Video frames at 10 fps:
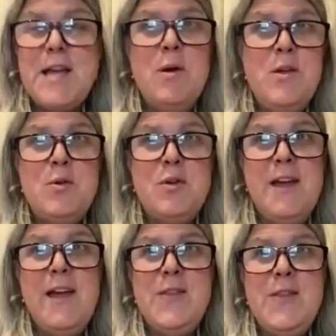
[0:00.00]
And when you
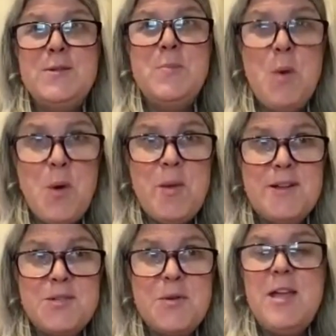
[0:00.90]
create those
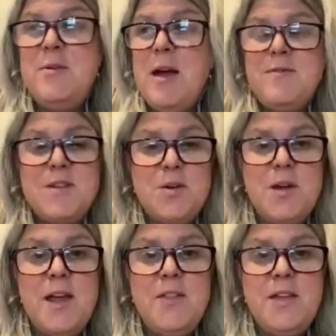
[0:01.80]
moments, right, you have to
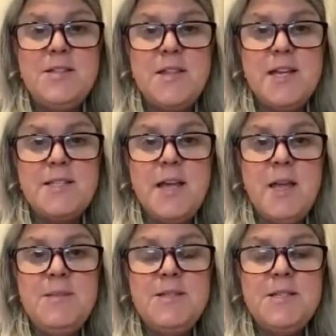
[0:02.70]
create that
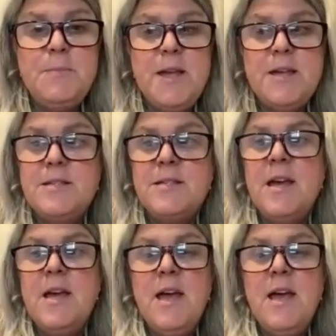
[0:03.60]
time and space.